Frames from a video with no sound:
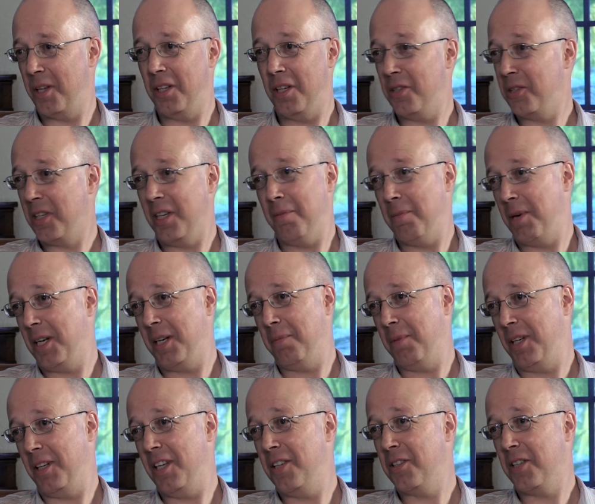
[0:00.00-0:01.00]
then it's going
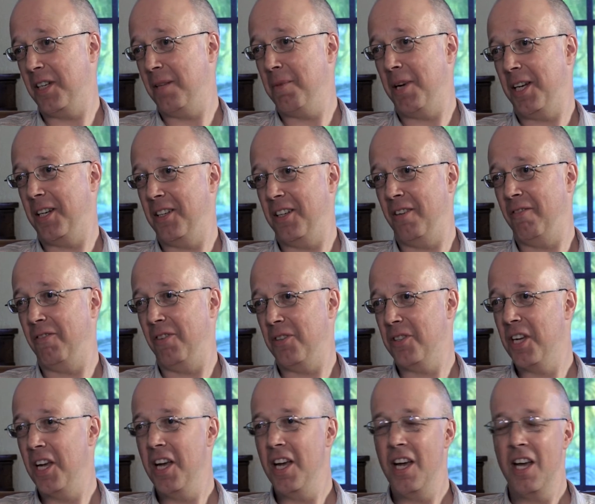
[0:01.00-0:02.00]
to make a difference.